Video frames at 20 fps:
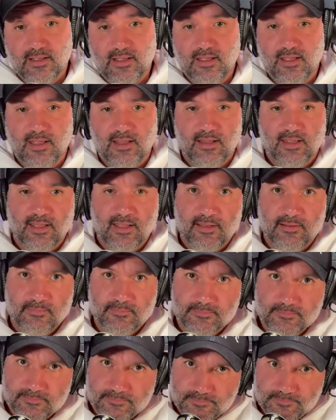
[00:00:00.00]
And
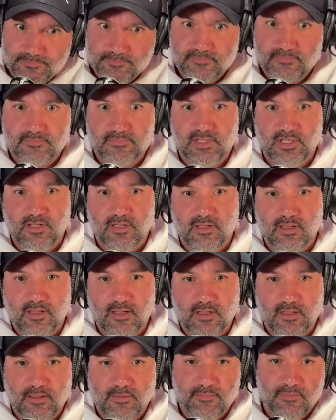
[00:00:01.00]
then
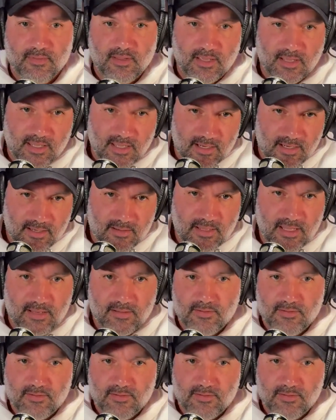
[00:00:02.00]
again,